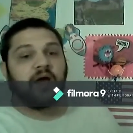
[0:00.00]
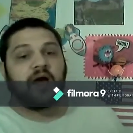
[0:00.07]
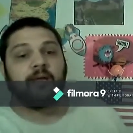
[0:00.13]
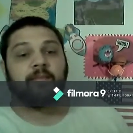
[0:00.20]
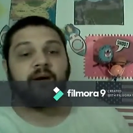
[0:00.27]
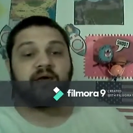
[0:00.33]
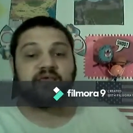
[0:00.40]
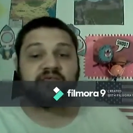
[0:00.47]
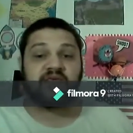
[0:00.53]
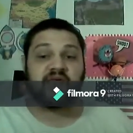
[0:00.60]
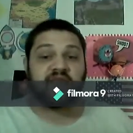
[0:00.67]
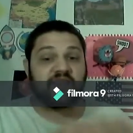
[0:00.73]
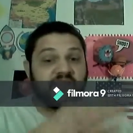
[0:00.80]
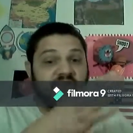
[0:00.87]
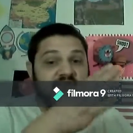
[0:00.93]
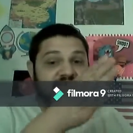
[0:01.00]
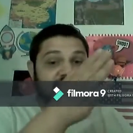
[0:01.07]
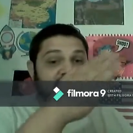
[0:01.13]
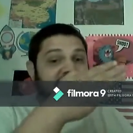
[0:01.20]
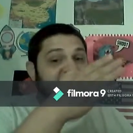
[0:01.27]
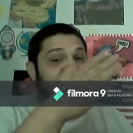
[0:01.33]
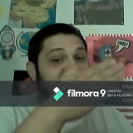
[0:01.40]
I might say
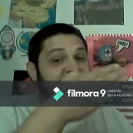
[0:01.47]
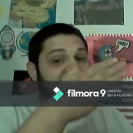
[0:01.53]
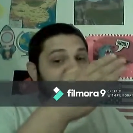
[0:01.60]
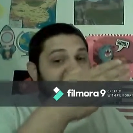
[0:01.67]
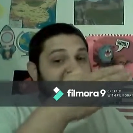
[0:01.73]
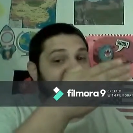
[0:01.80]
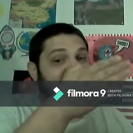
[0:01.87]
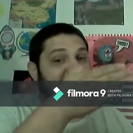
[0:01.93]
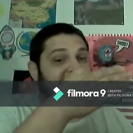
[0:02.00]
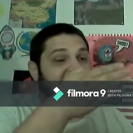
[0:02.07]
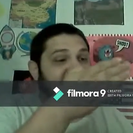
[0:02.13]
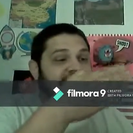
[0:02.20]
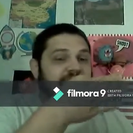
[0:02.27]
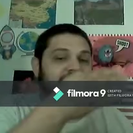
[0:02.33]
this is a flag.